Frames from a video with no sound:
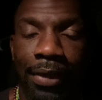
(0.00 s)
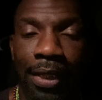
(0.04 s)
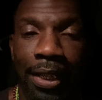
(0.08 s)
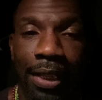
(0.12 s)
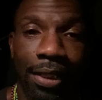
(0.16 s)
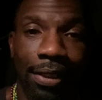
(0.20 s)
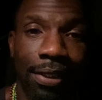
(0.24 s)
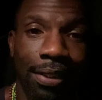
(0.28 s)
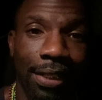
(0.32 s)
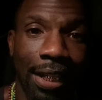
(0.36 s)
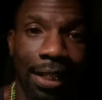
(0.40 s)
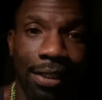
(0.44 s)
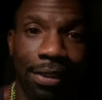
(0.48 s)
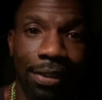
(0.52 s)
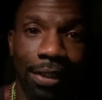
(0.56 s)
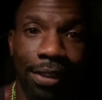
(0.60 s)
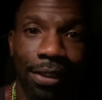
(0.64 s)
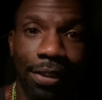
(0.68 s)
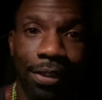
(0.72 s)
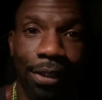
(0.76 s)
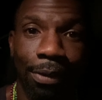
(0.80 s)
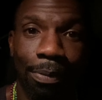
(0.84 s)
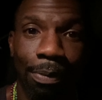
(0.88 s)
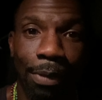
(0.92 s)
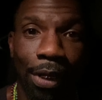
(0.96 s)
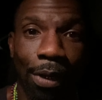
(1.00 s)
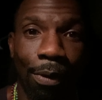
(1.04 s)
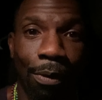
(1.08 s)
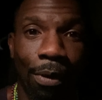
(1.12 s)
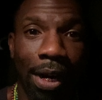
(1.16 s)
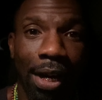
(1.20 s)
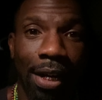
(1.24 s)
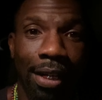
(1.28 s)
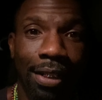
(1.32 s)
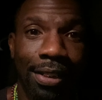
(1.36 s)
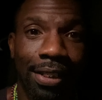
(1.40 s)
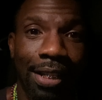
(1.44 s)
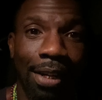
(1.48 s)
This actually took me a
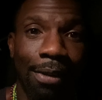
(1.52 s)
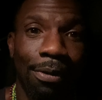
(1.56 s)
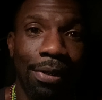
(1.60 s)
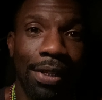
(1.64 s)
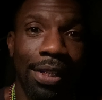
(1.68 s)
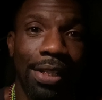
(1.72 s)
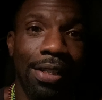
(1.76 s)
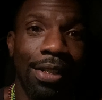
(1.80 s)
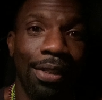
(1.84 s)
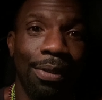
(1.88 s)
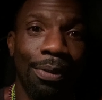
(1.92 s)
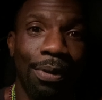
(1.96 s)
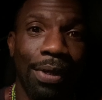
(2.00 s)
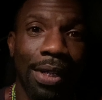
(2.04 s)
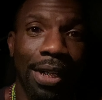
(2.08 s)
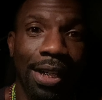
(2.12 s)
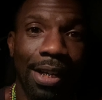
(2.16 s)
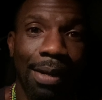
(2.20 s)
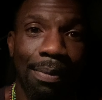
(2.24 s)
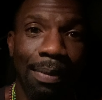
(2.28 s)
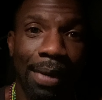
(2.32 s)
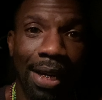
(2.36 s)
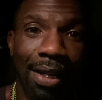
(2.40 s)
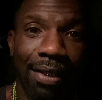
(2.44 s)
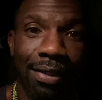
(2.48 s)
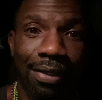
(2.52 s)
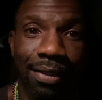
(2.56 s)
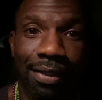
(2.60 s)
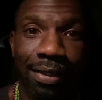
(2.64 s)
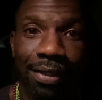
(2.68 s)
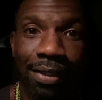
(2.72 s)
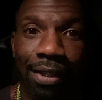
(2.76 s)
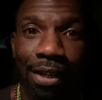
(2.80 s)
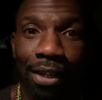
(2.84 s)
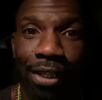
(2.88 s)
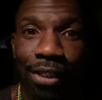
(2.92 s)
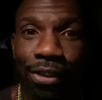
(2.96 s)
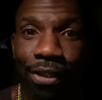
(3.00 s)
while because I really didn't want to come out and
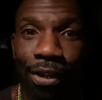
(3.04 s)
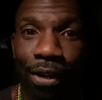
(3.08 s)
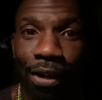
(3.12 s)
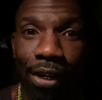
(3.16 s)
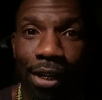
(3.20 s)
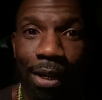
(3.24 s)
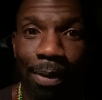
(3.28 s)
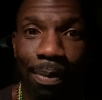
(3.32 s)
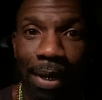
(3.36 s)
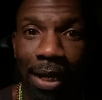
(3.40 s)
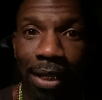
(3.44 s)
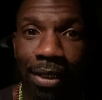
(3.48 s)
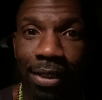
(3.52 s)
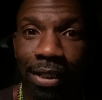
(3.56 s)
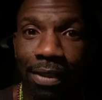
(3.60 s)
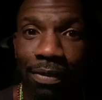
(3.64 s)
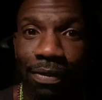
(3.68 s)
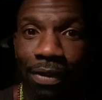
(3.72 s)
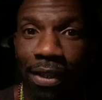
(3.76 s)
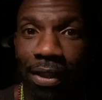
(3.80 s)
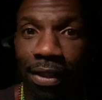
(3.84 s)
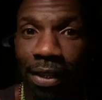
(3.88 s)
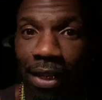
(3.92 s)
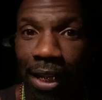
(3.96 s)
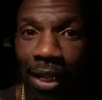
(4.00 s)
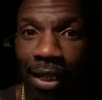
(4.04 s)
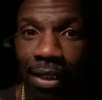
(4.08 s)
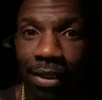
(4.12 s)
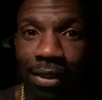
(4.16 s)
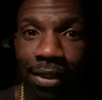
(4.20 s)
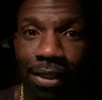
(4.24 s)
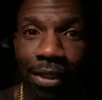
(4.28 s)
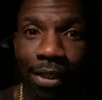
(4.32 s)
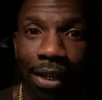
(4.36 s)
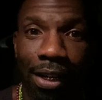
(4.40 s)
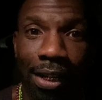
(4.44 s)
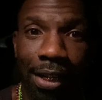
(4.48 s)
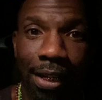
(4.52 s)
start talking about different things
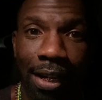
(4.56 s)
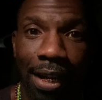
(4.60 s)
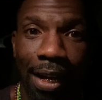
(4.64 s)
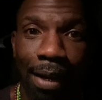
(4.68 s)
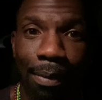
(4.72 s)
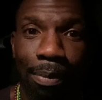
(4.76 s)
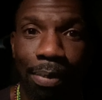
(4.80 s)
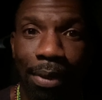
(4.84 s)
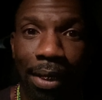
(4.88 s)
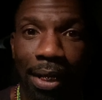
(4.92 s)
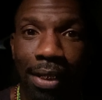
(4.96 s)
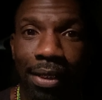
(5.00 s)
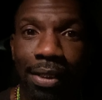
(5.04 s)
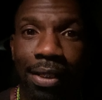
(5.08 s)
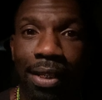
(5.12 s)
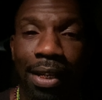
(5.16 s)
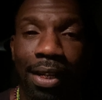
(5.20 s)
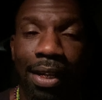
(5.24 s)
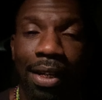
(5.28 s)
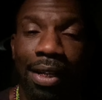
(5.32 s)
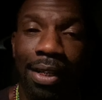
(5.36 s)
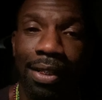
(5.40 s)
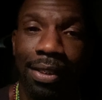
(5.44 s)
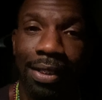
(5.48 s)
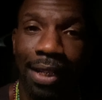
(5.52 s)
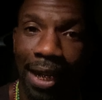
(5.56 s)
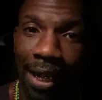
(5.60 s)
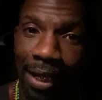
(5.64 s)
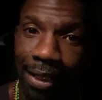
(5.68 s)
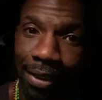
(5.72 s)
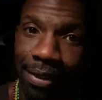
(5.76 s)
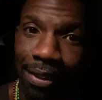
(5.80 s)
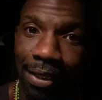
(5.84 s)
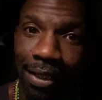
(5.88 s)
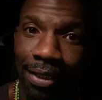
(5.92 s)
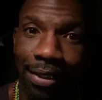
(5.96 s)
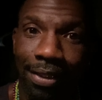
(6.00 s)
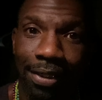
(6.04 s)
and all of that, but the
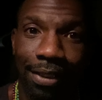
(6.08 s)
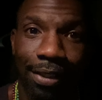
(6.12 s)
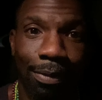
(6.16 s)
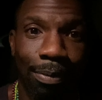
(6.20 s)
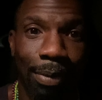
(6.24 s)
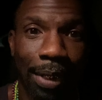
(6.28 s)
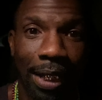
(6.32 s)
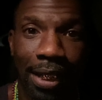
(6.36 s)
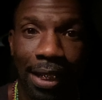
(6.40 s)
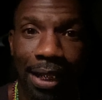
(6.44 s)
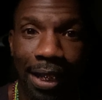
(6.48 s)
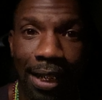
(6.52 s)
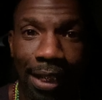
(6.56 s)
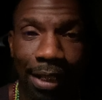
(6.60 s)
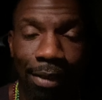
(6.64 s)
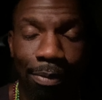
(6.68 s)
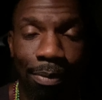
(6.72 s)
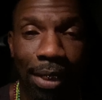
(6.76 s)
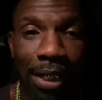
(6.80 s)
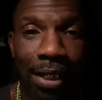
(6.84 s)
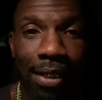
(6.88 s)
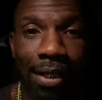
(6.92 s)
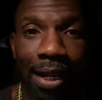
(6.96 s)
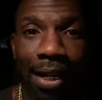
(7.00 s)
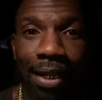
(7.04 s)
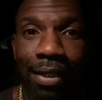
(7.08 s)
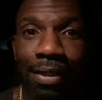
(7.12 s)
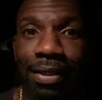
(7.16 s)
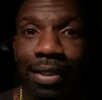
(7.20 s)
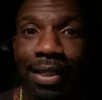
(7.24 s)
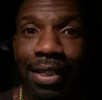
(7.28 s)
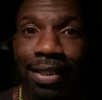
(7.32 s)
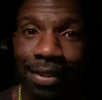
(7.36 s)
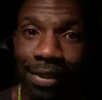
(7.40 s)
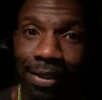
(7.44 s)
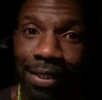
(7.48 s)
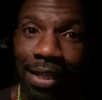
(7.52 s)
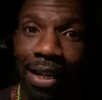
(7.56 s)
ancestors been heeding me that
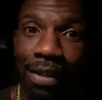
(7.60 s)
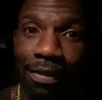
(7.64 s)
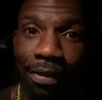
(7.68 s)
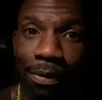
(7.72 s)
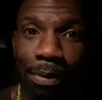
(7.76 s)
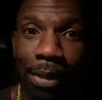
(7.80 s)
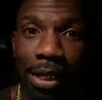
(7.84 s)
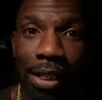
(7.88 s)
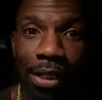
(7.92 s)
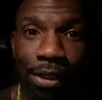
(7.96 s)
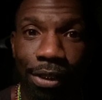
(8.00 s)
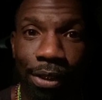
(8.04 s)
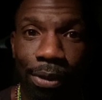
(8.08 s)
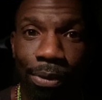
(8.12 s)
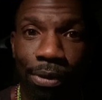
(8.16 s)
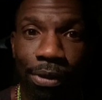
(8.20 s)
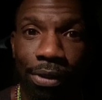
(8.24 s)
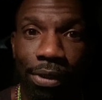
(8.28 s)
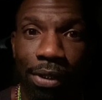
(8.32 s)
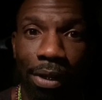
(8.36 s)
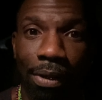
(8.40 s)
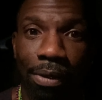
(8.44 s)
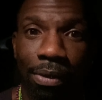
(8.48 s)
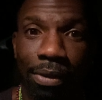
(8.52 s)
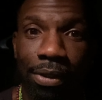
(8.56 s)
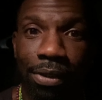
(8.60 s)
it's time for me to do so.